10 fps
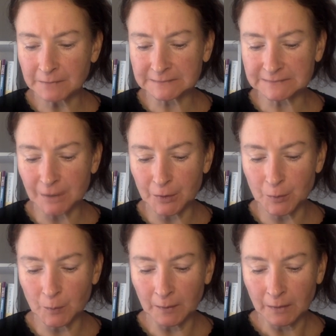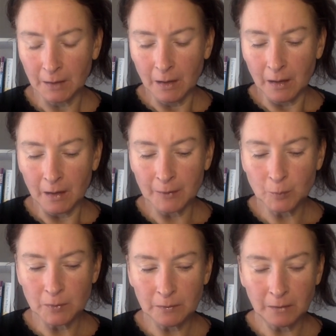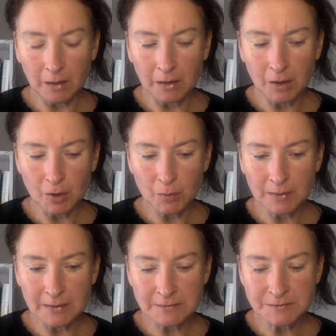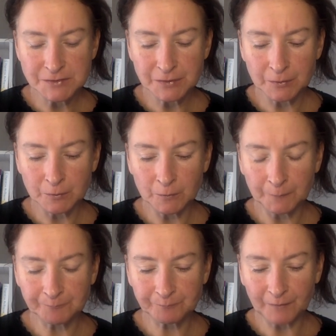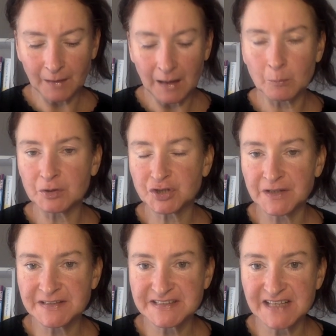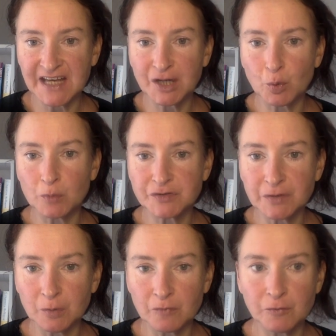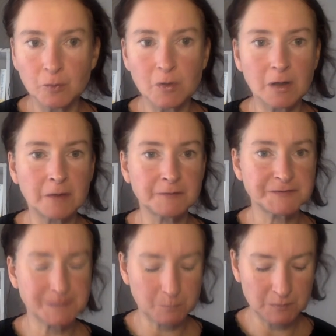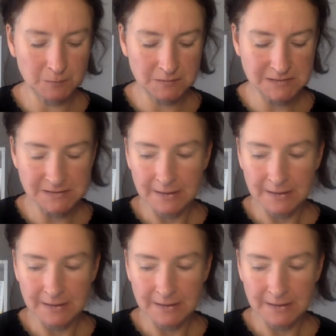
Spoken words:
So I will go into how much you need to take, what to look for, what kind of supplements,